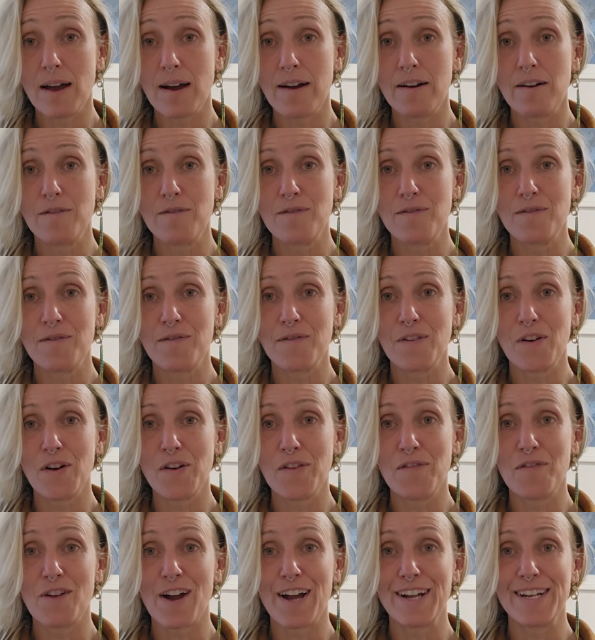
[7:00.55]
of
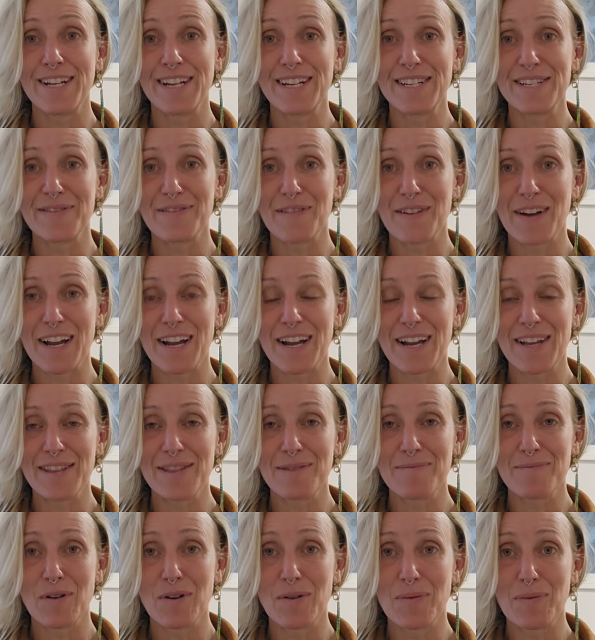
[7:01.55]
over-identifying at
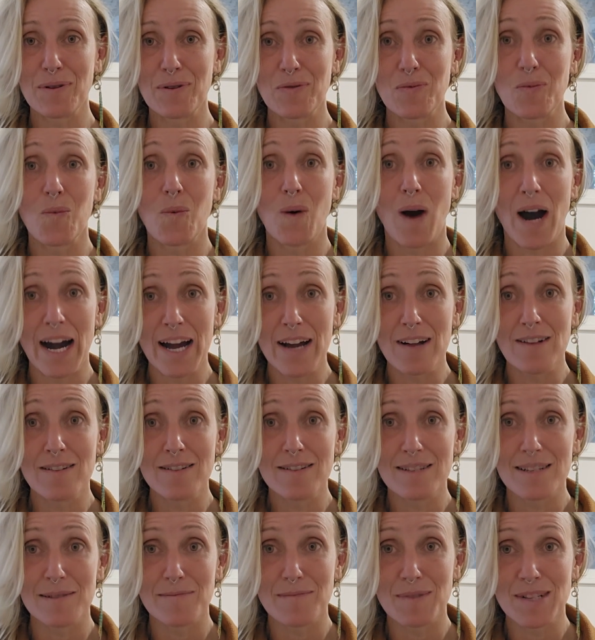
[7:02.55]
the moment while
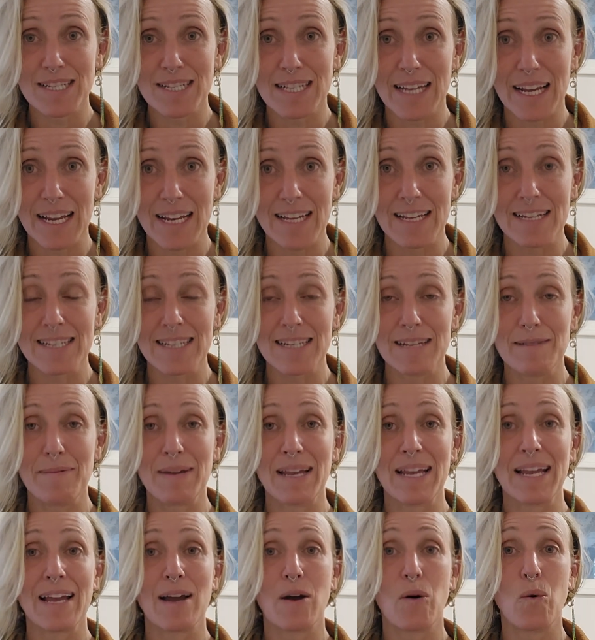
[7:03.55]
simultaneously
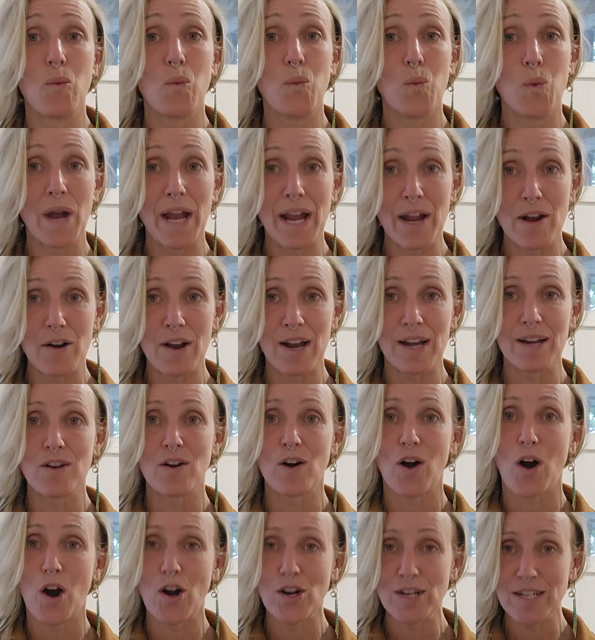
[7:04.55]
being aware and
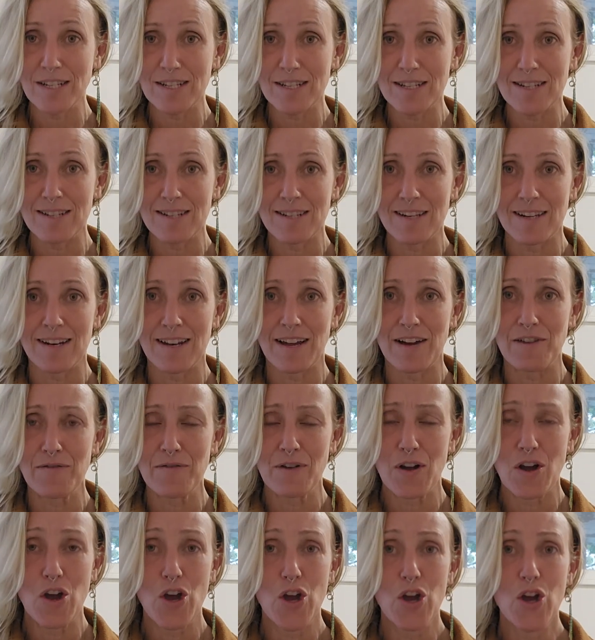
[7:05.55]
cognizant enough
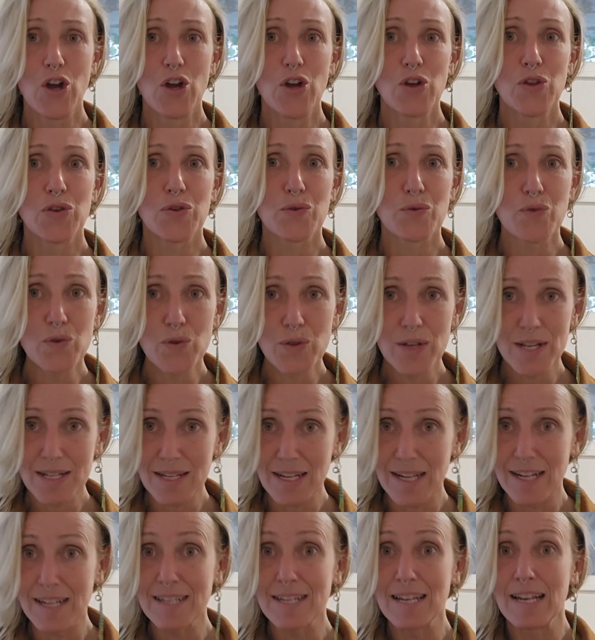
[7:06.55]
through
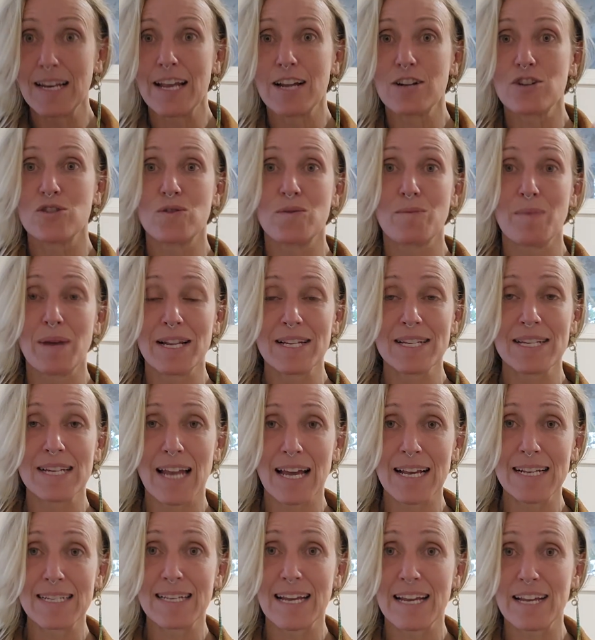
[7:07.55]
this intellectual
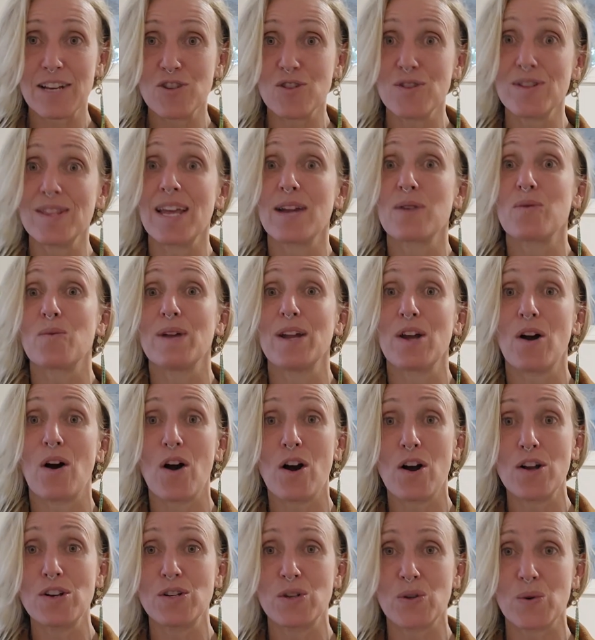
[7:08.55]
mentalization that we
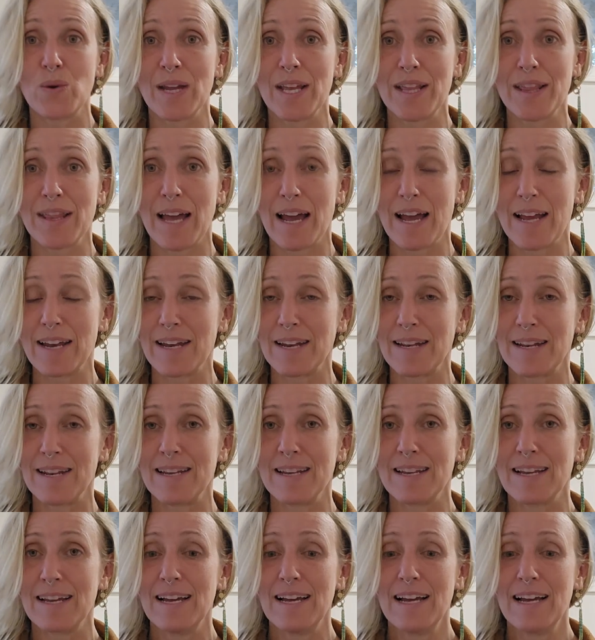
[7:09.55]
are doing that, and